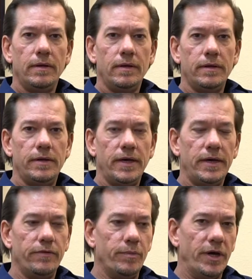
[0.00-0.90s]
Good day,
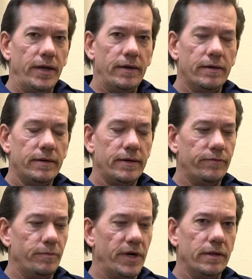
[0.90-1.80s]
everybody.
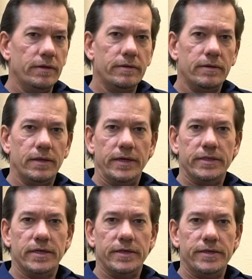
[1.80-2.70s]
Kevin Baylor,
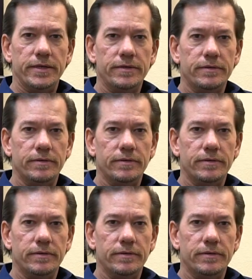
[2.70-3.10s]
Alliance IT.